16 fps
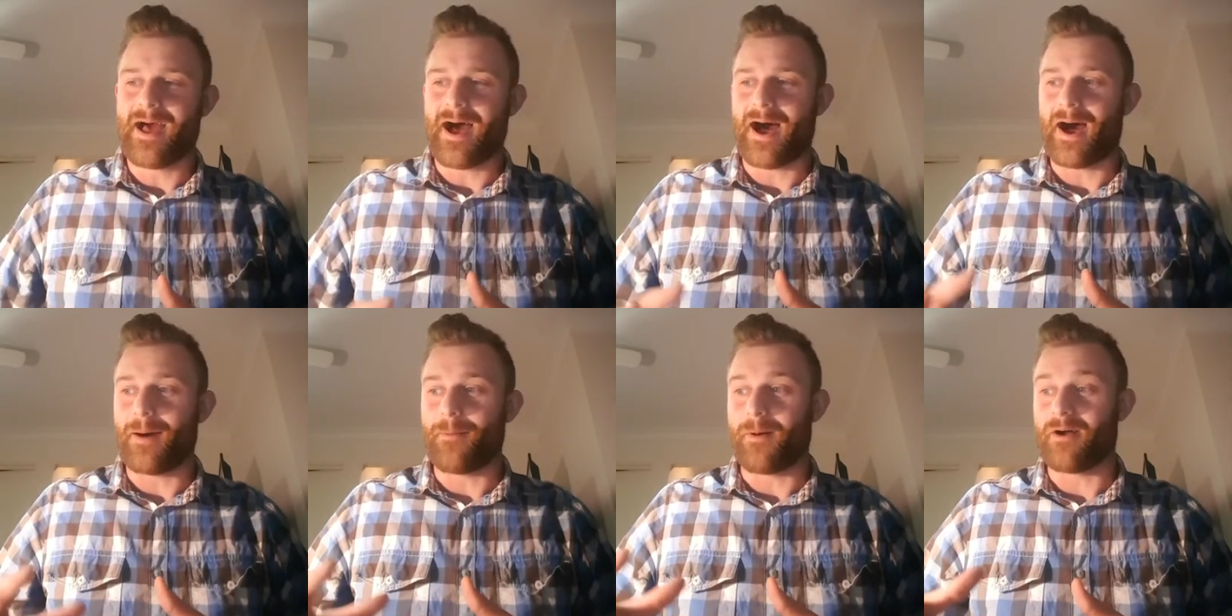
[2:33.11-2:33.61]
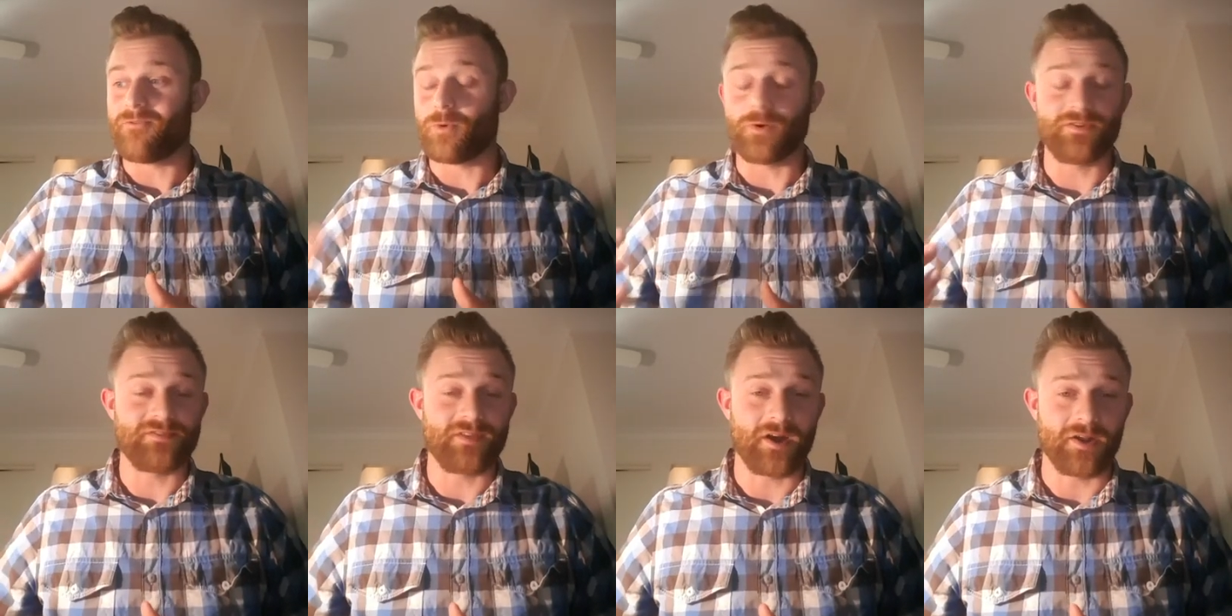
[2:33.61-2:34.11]
Um, I've
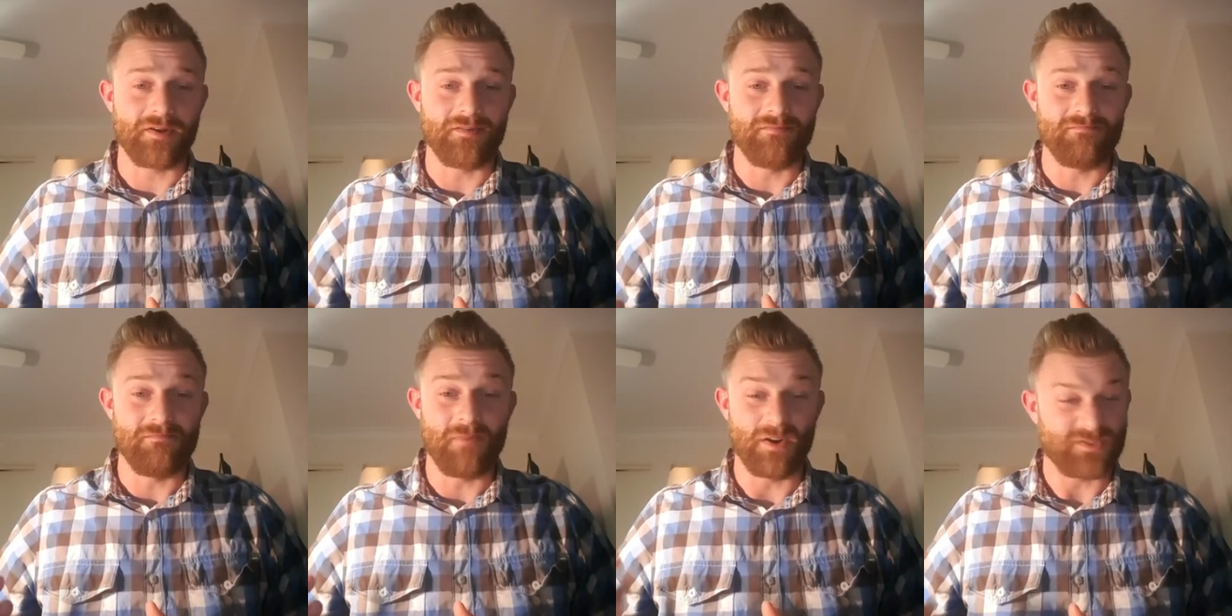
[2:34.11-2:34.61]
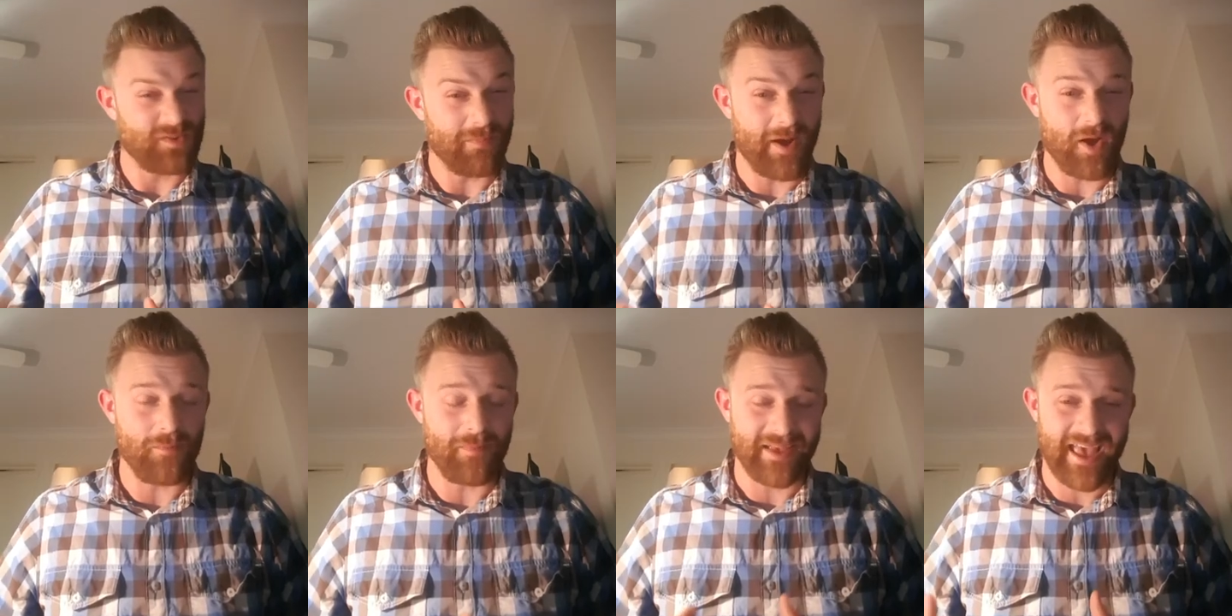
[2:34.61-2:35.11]
always done most of
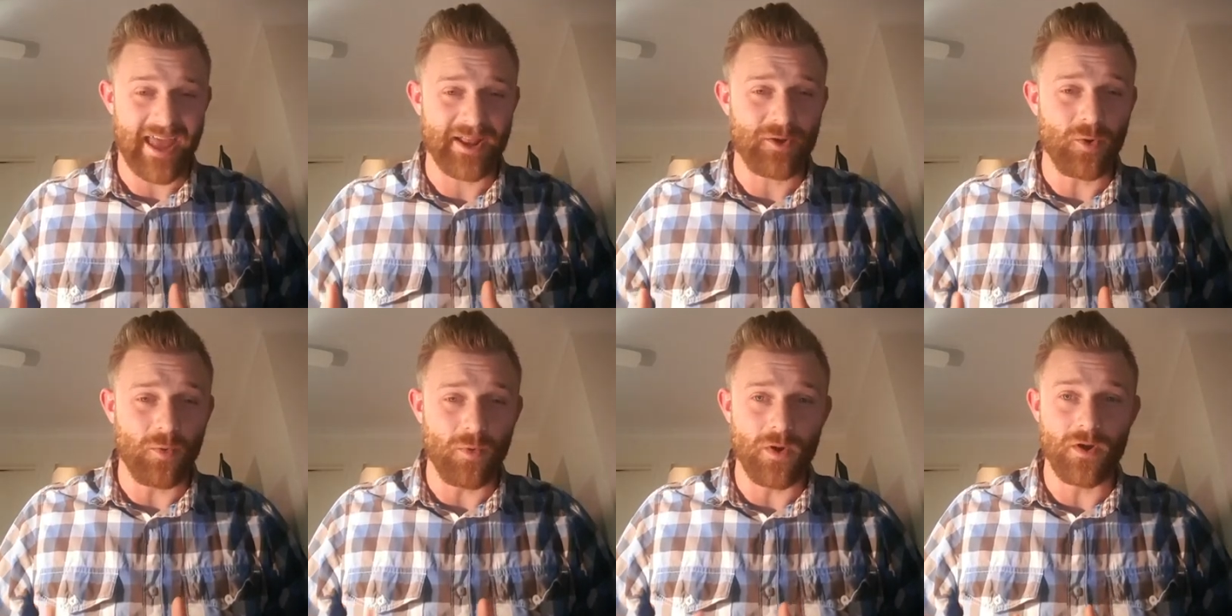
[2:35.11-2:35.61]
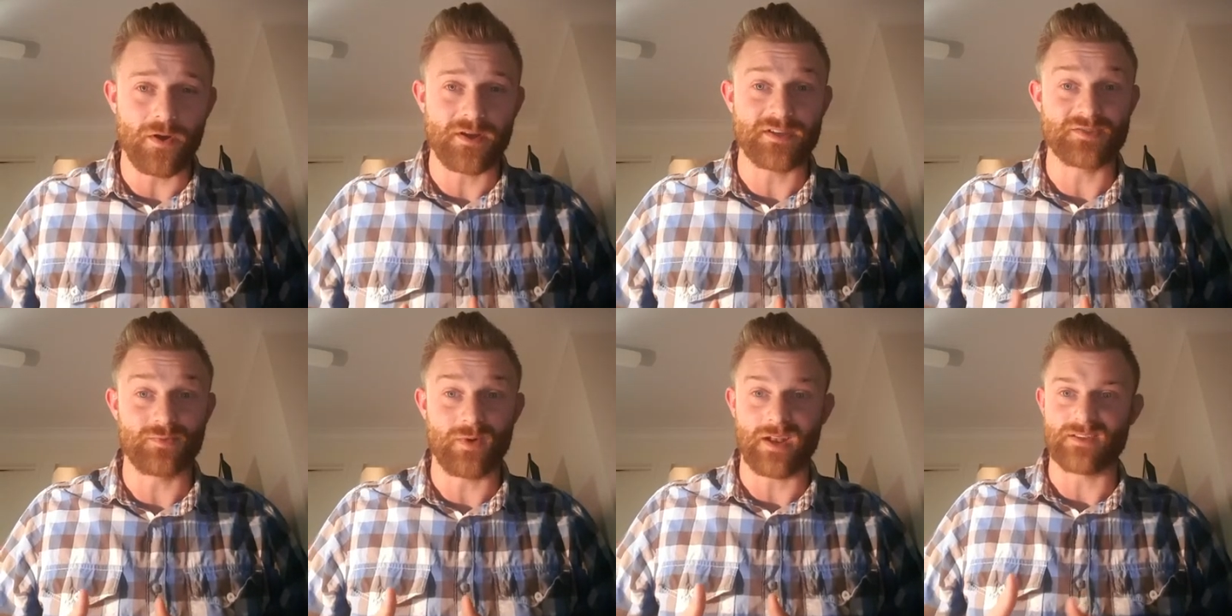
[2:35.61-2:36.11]
my own mechanical work
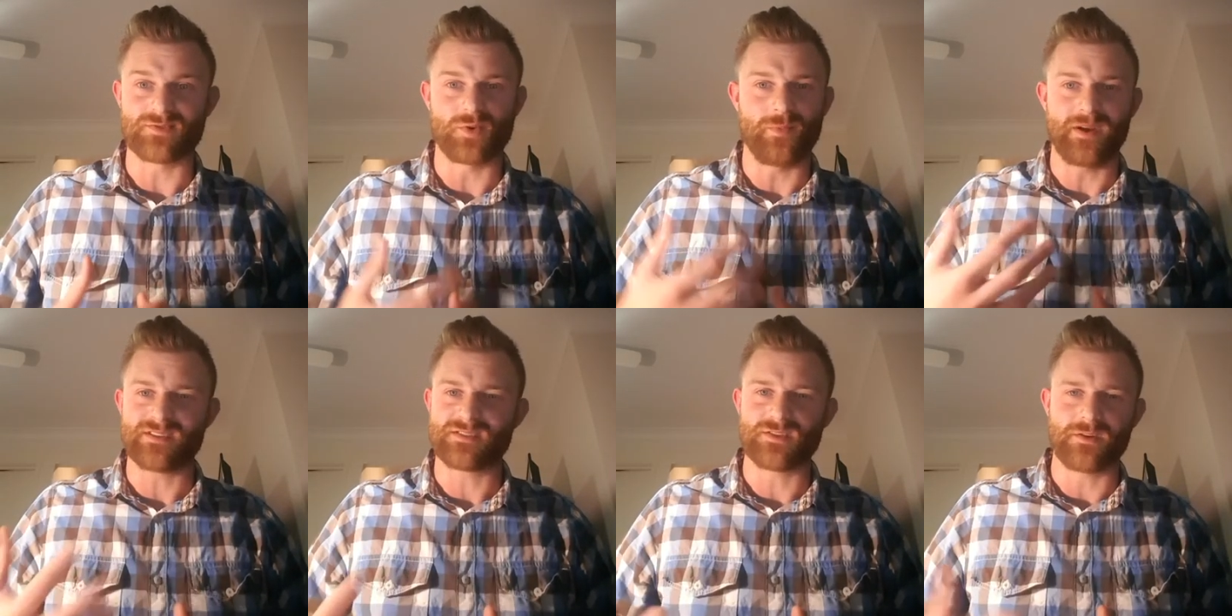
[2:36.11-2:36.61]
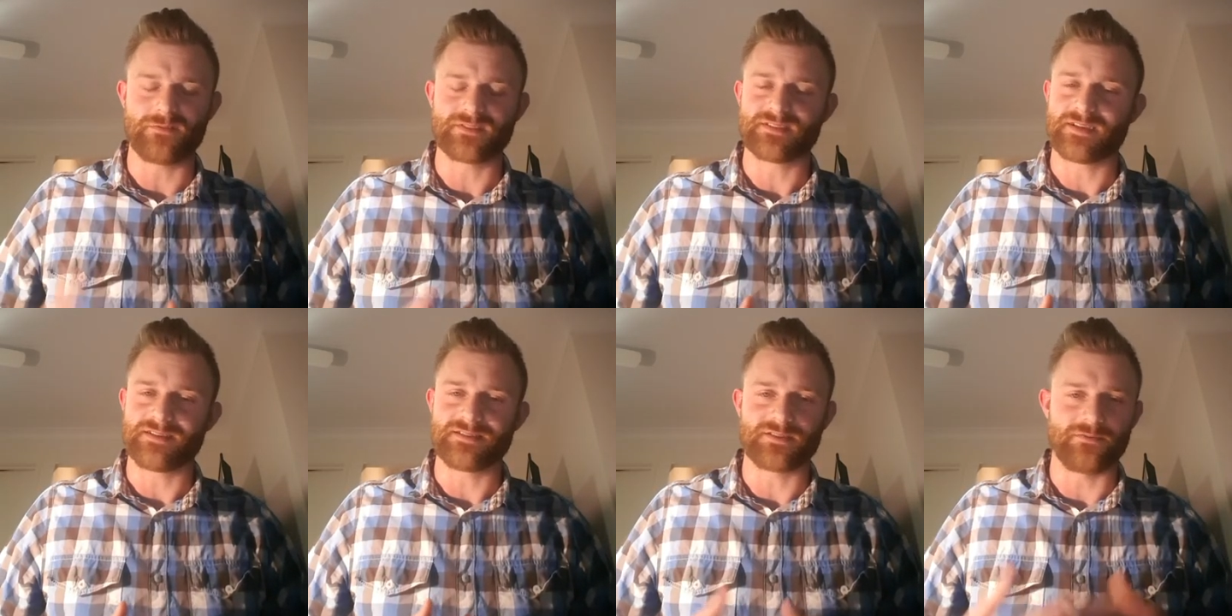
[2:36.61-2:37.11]
as well as all my
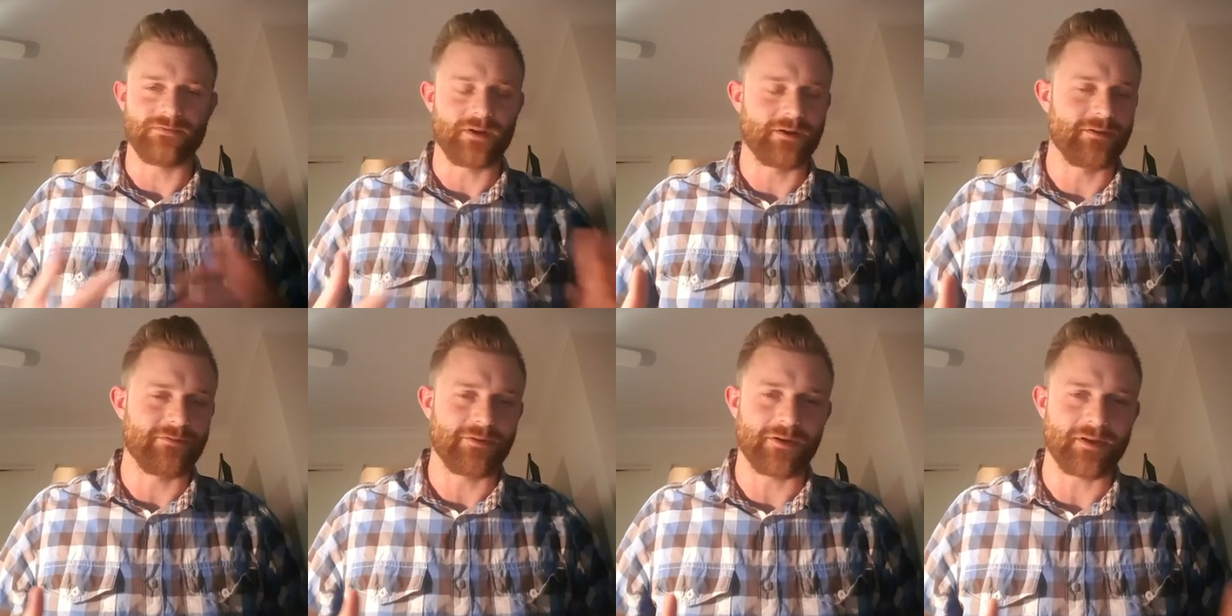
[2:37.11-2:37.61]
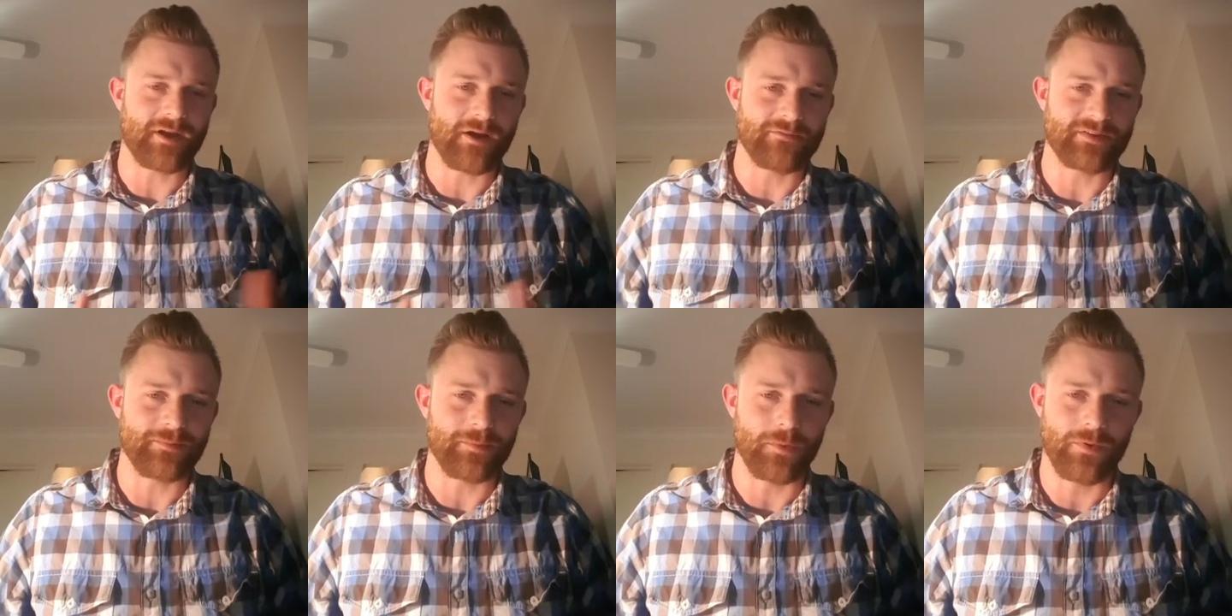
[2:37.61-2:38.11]
servicing, so very, very
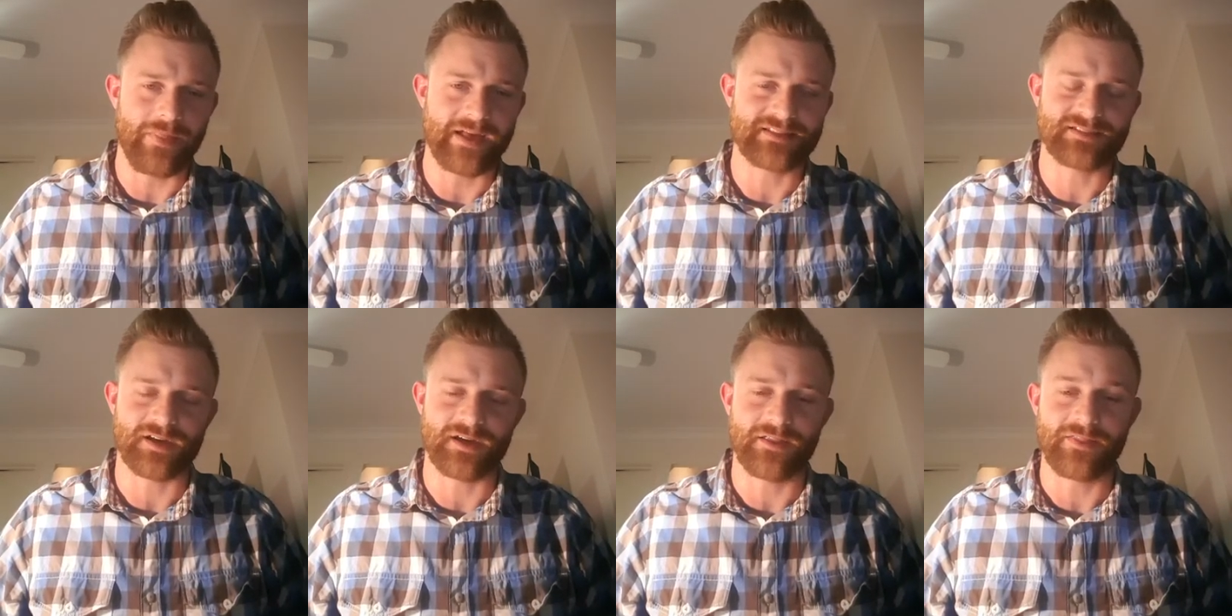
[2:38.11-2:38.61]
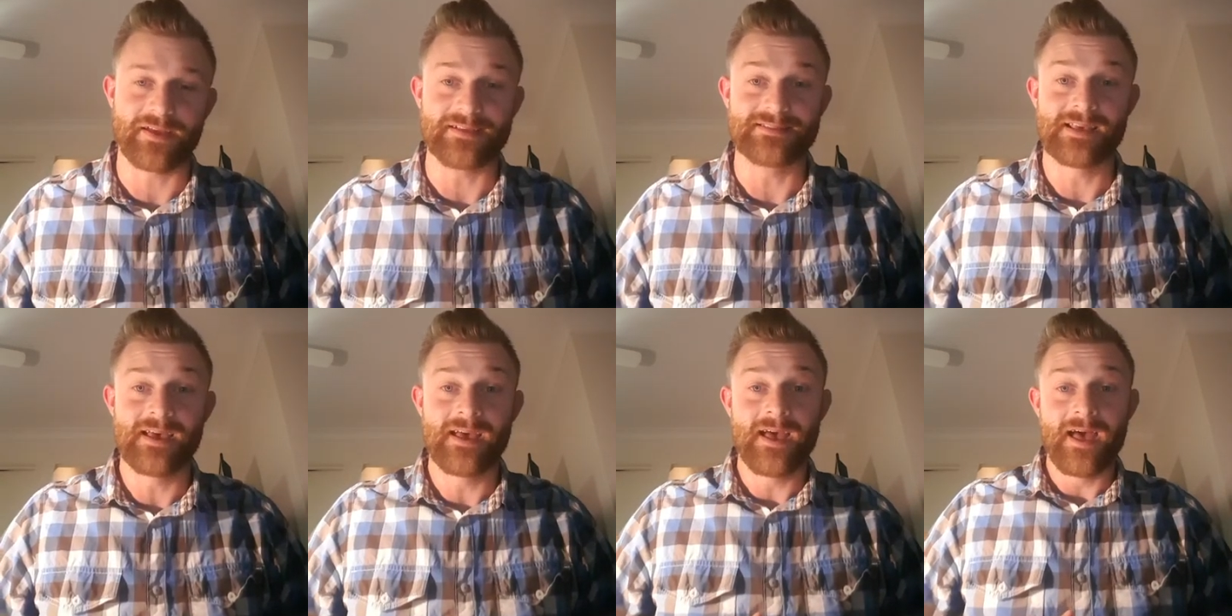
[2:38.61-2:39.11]
comfortable with that side of things.